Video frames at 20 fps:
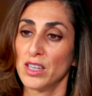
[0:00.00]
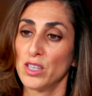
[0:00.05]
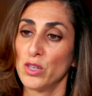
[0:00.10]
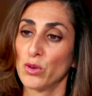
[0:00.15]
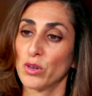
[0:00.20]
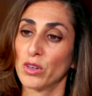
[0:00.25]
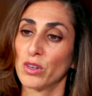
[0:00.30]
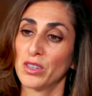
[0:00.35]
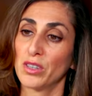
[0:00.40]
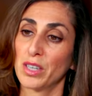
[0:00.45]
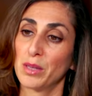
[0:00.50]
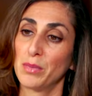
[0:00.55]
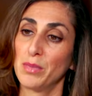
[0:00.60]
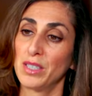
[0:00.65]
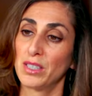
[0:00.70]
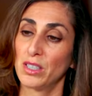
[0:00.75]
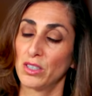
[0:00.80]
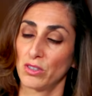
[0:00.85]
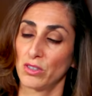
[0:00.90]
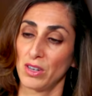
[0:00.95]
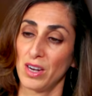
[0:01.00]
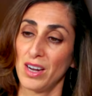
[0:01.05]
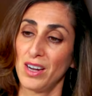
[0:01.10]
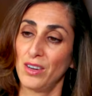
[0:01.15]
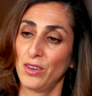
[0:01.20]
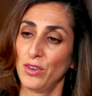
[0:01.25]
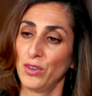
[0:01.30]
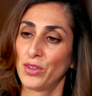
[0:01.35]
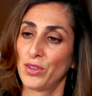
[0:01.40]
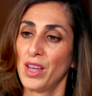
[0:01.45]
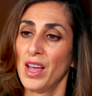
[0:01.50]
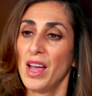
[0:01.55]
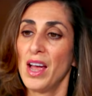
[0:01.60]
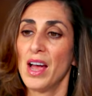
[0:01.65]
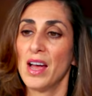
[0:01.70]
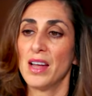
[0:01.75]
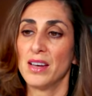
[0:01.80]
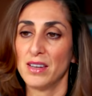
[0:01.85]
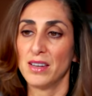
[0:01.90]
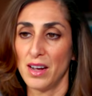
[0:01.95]
you are going to commit to your health
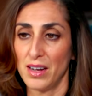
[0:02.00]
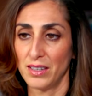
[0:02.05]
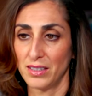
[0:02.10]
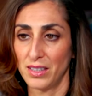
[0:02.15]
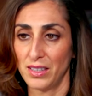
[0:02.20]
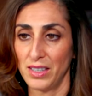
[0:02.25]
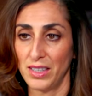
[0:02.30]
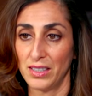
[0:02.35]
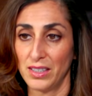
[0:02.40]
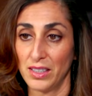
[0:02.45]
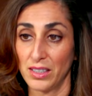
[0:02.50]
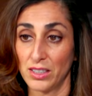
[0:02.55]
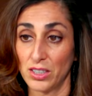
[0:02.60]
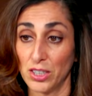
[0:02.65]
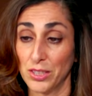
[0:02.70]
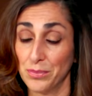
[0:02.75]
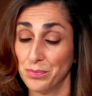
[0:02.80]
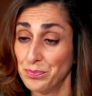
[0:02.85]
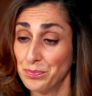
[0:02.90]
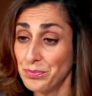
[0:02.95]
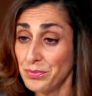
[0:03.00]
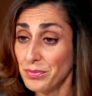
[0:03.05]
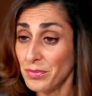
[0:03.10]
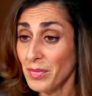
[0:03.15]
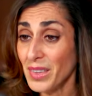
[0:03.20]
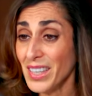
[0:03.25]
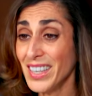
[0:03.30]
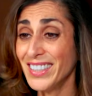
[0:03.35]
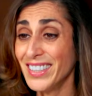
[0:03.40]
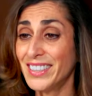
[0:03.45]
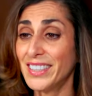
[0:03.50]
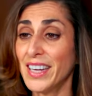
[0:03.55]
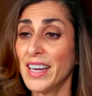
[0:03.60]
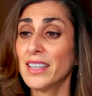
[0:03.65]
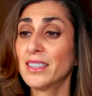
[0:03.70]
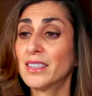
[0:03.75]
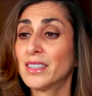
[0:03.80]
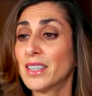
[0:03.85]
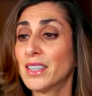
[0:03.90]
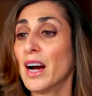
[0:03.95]
and not to the addiction. It
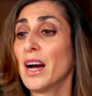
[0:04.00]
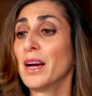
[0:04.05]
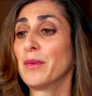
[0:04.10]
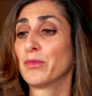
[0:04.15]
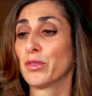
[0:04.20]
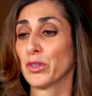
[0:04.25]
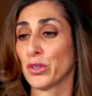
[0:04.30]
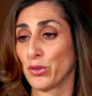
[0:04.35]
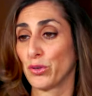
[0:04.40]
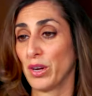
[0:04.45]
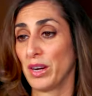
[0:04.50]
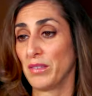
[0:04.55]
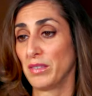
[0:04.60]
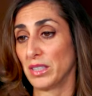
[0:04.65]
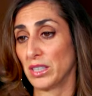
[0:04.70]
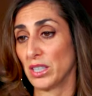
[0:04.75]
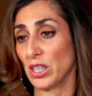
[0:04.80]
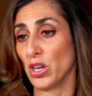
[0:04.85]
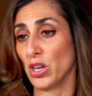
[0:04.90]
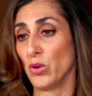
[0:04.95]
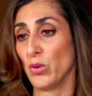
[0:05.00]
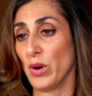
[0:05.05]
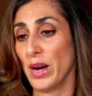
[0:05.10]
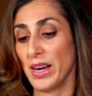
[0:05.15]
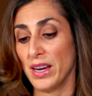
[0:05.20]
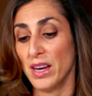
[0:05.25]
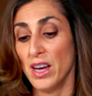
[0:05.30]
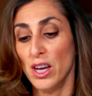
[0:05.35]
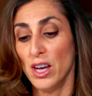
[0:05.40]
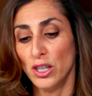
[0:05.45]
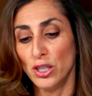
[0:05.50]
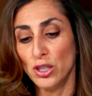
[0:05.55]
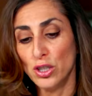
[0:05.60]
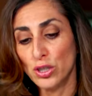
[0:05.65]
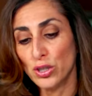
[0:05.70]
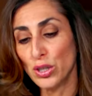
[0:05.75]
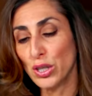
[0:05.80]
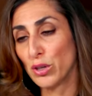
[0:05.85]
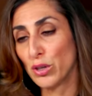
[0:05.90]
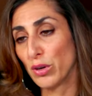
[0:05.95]
takes time for the cravings to go away.
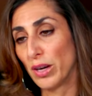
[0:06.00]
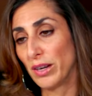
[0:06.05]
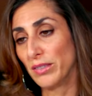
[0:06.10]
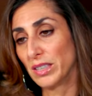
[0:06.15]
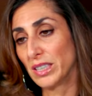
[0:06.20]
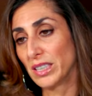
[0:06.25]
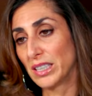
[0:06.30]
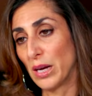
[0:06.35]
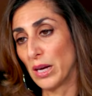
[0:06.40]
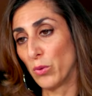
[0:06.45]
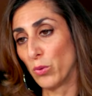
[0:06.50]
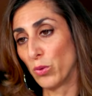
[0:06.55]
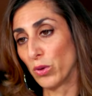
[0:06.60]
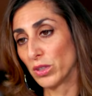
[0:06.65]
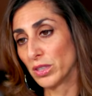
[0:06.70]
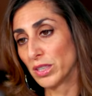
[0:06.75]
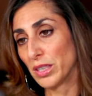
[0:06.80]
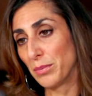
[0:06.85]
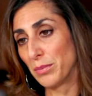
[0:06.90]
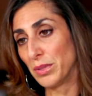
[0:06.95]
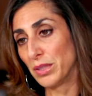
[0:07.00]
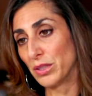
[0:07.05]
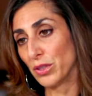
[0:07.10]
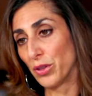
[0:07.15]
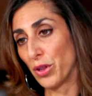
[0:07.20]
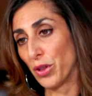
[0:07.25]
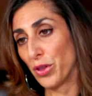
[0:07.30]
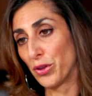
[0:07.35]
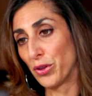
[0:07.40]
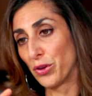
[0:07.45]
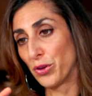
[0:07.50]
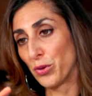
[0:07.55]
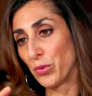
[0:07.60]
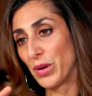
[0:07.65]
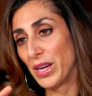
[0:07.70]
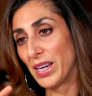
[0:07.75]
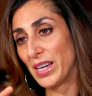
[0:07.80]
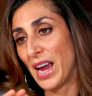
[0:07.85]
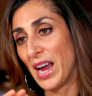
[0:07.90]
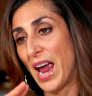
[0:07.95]
Usually cravings get worse up until the third
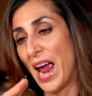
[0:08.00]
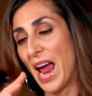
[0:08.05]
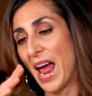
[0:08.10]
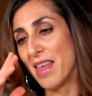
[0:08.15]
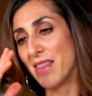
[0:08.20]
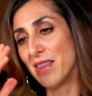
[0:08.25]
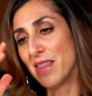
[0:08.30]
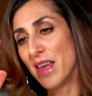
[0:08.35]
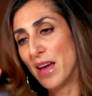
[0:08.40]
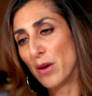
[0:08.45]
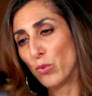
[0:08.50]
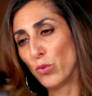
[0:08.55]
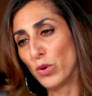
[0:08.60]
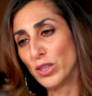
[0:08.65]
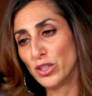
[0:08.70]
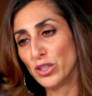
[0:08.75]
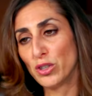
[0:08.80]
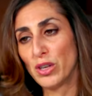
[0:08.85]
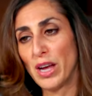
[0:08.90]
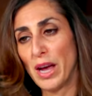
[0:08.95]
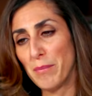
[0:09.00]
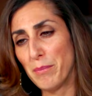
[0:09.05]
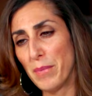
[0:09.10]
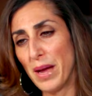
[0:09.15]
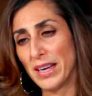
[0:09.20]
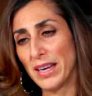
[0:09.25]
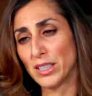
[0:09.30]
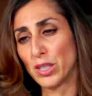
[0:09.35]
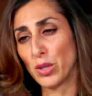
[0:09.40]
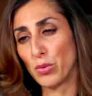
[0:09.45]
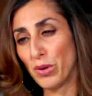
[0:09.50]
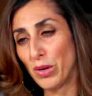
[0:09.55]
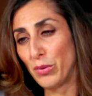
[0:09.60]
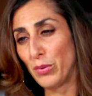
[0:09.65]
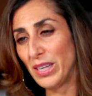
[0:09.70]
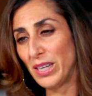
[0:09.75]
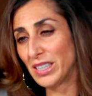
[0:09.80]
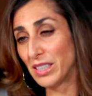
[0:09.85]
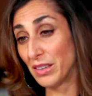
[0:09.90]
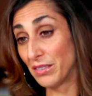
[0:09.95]
week. And then once you get past 3
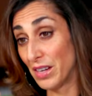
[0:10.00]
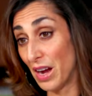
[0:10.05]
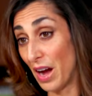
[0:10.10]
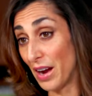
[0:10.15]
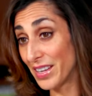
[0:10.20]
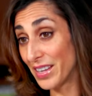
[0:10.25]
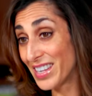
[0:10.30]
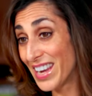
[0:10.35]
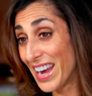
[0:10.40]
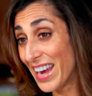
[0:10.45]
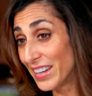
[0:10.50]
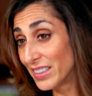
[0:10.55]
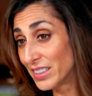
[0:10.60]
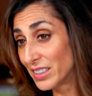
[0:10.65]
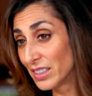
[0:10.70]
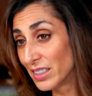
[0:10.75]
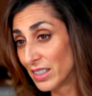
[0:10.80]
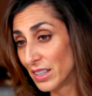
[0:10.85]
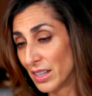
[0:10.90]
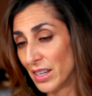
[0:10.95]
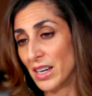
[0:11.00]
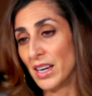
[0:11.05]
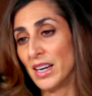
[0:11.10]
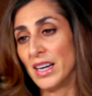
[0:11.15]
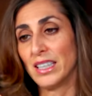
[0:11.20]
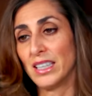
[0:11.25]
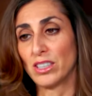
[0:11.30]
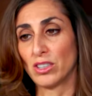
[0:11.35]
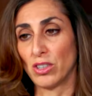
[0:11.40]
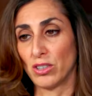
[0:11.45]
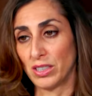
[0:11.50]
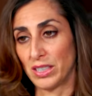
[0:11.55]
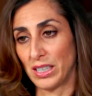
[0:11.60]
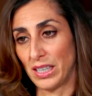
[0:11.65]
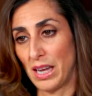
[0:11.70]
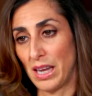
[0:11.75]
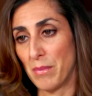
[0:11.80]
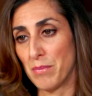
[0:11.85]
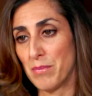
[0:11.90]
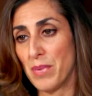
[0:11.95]
weeks of not a taste, it starts to
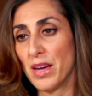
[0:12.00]
get